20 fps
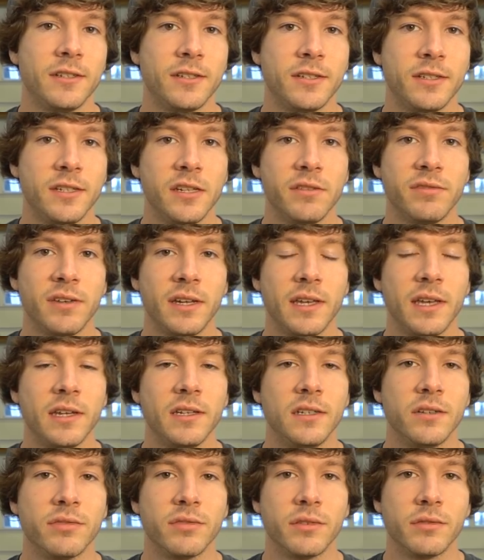see if I get
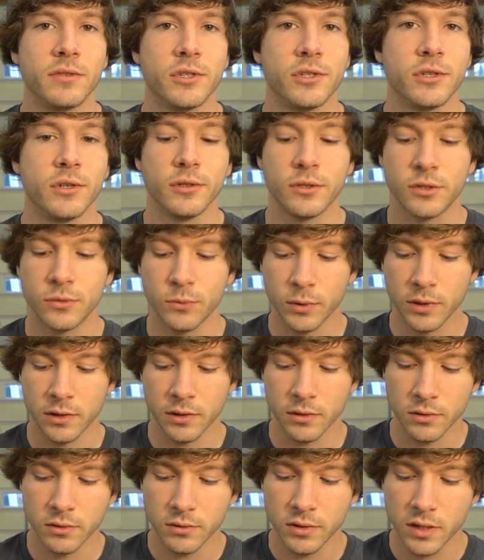different results with the
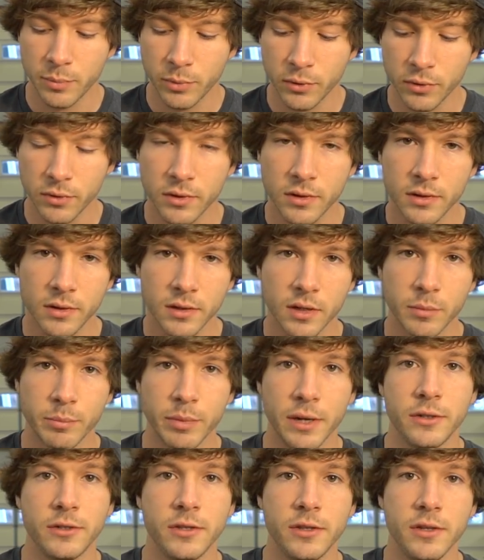new nipple
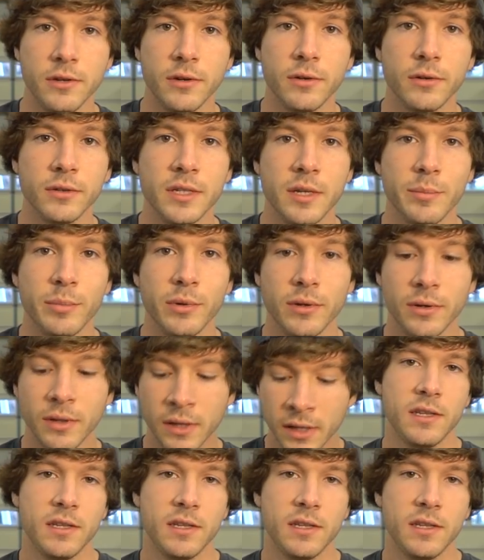compared to the old nipple.